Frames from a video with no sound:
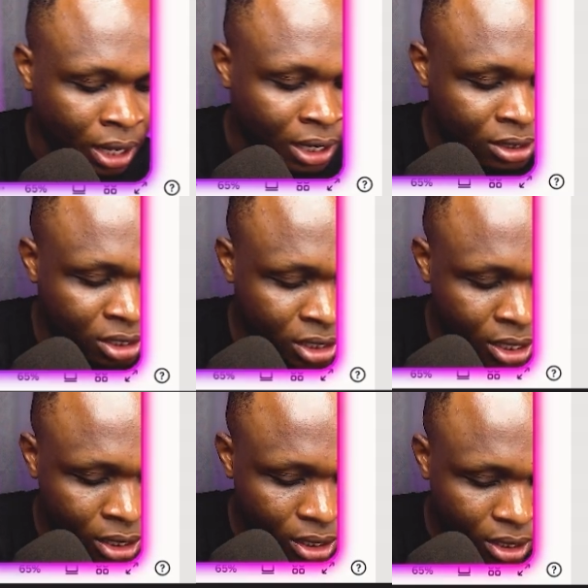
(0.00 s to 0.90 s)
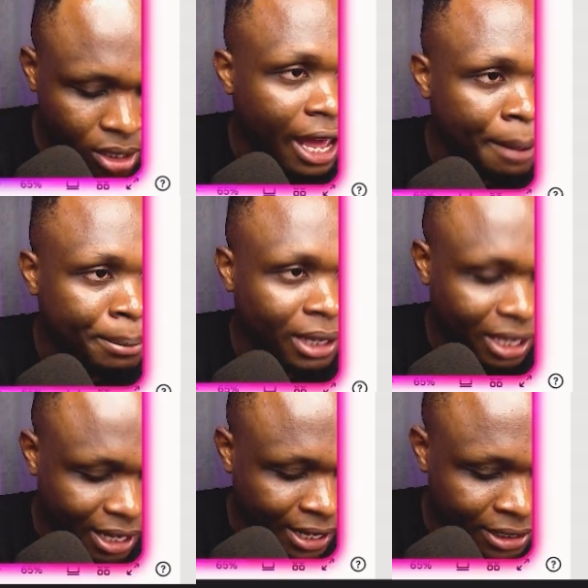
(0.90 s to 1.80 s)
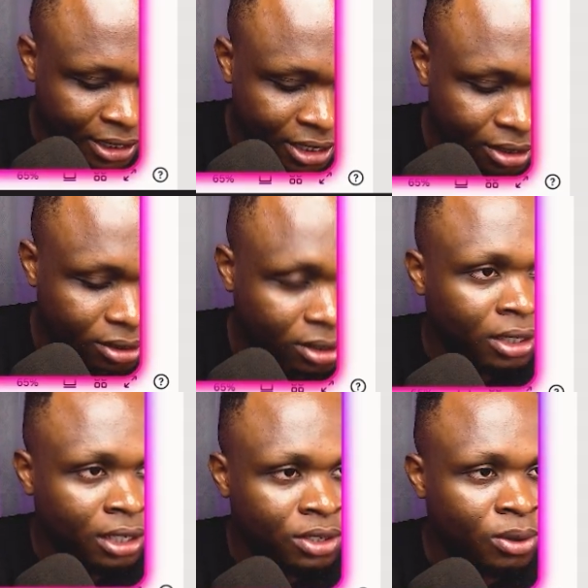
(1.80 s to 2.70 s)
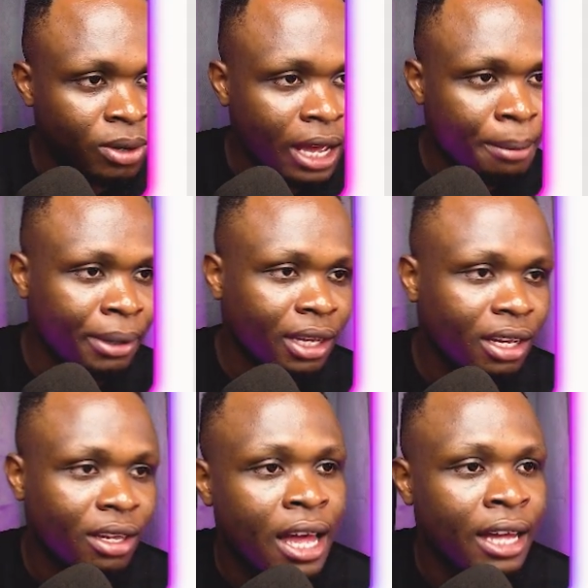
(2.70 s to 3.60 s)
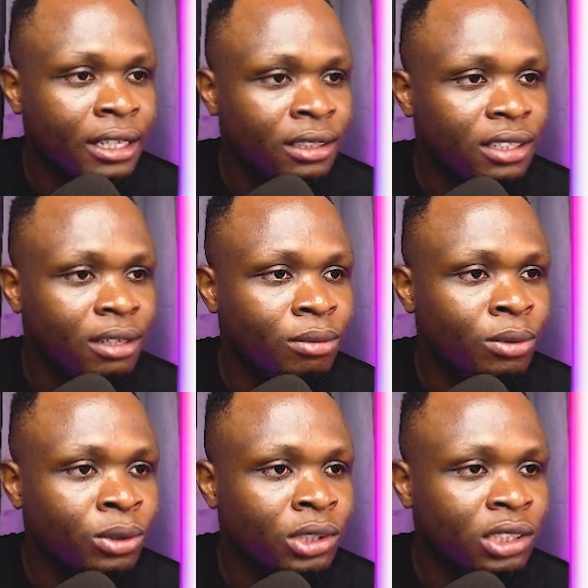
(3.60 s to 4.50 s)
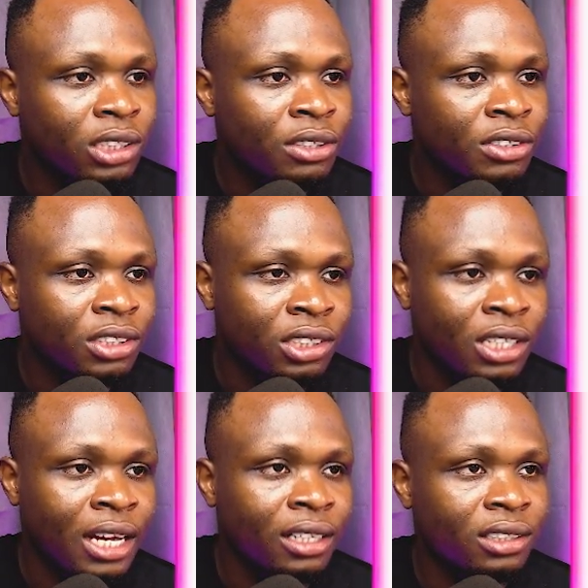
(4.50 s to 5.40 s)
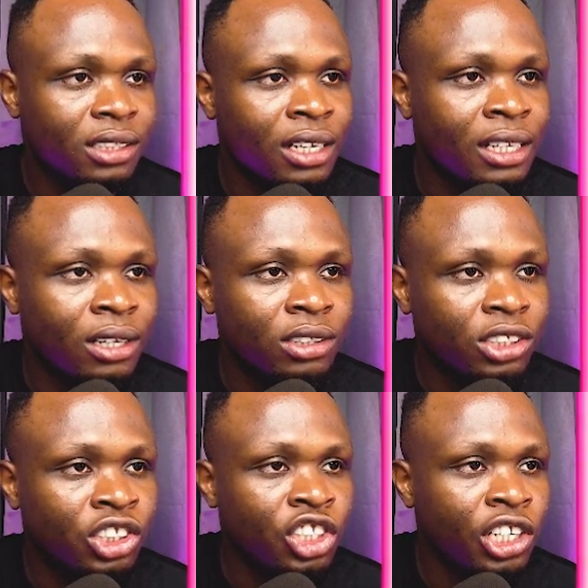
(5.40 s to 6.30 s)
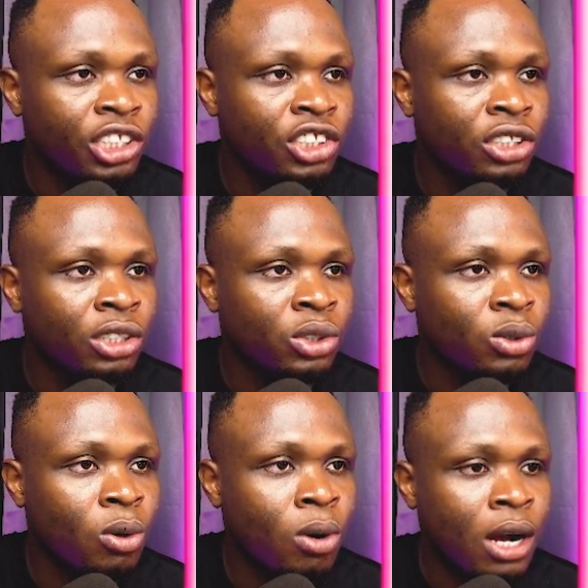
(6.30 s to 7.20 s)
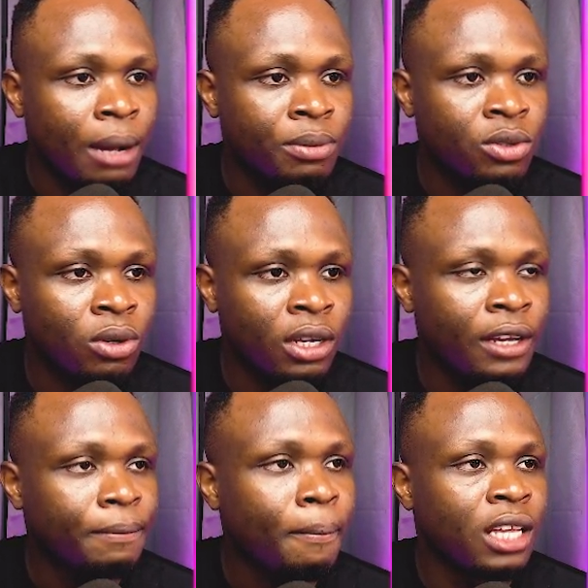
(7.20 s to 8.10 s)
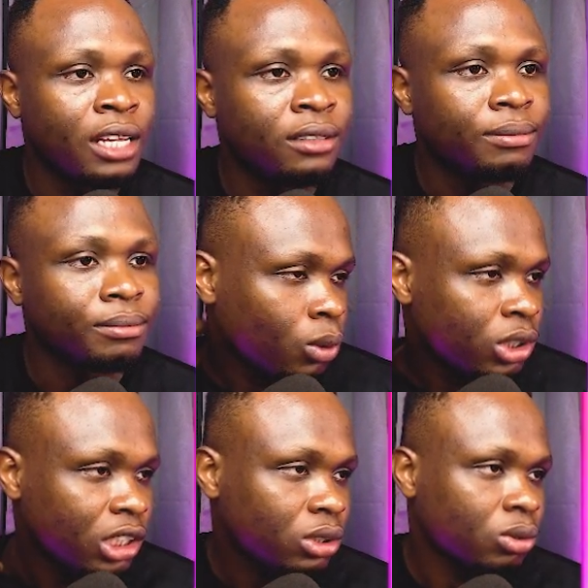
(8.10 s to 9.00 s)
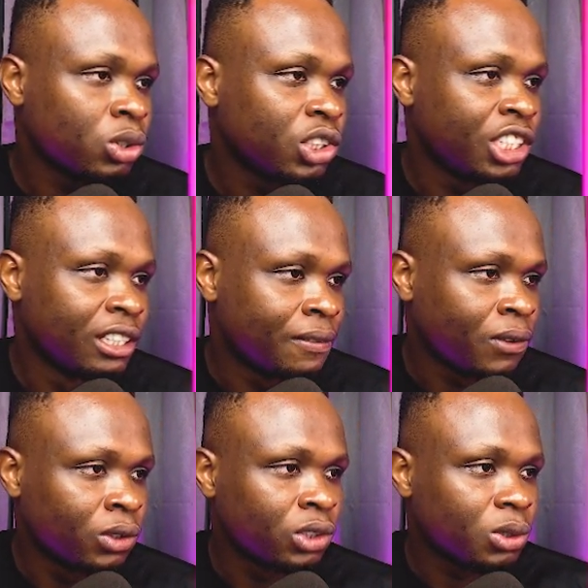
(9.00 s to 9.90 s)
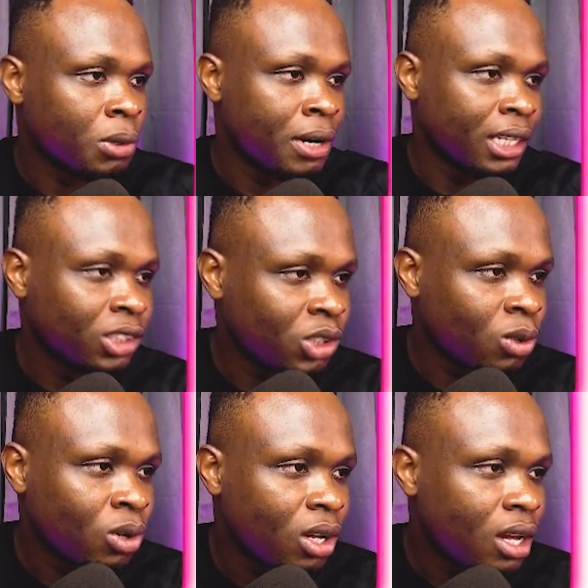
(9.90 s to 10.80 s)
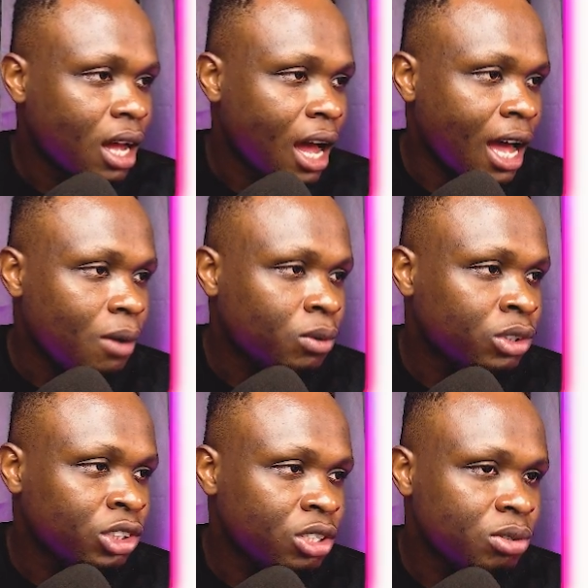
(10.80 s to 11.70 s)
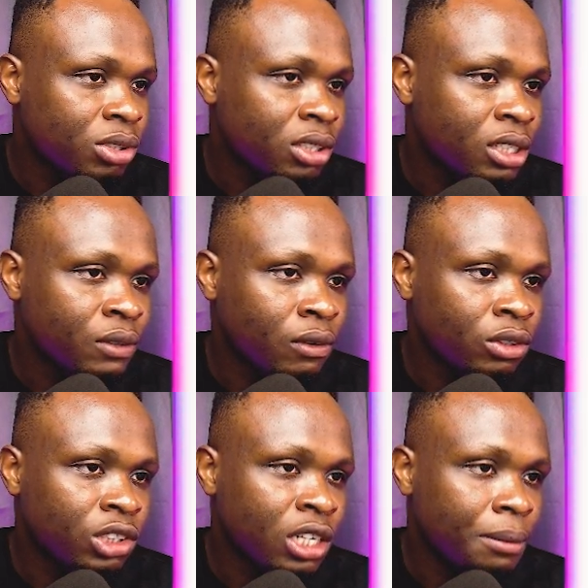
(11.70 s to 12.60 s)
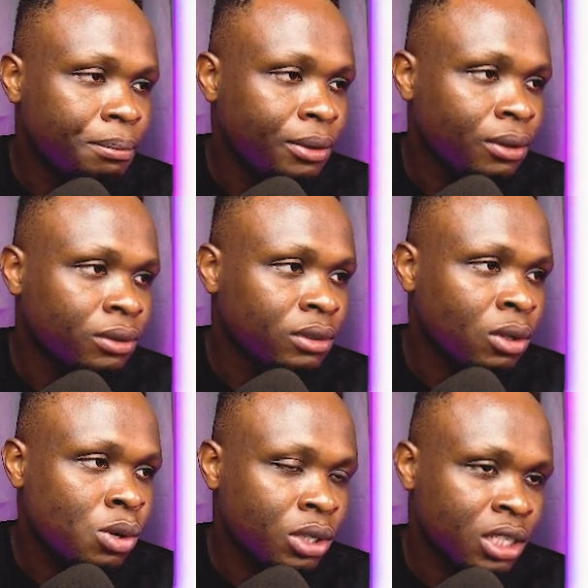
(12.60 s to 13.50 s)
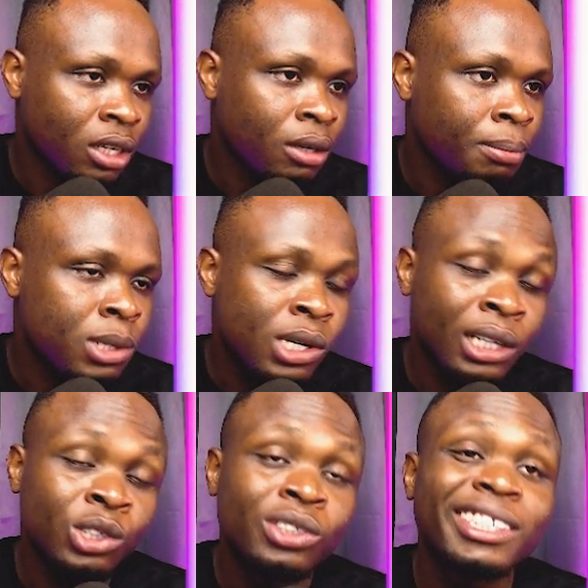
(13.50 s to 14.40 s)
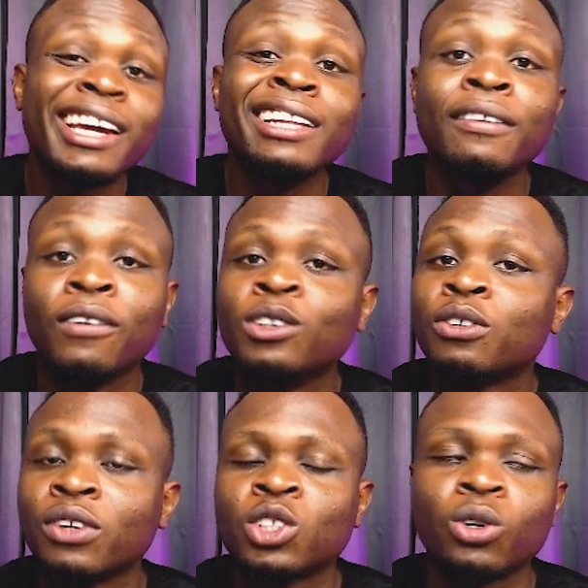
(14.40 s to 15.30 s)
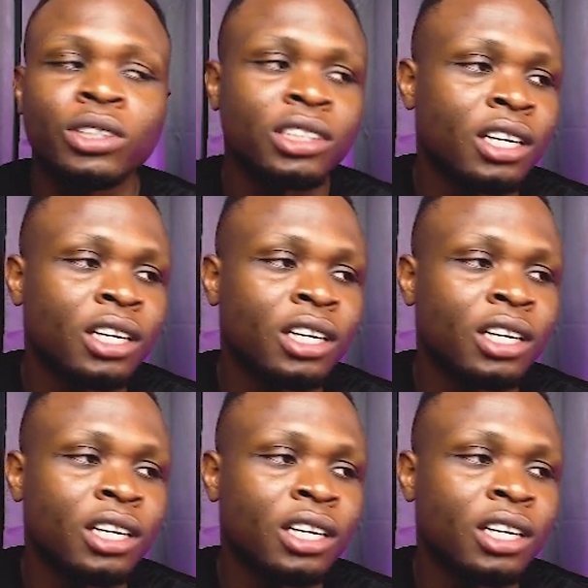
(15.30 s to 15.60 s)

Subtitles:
I can see epic editing. Okay, so epic, and we'll just increase the size, and I'll just change this to all caps. Okay, then we'll just also change the font. All right, so I would use this font, Champion Gothic, but you can use any font of your choice.